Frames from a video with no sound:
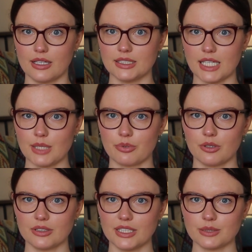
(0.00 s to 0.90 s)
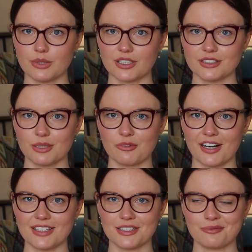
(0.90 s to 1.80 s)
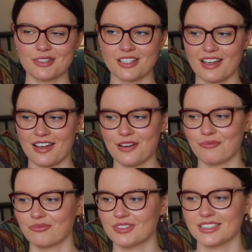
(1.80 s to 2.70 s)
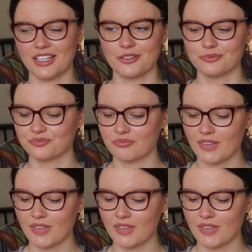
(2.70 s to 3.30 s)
it's April, I need to work on summer items, so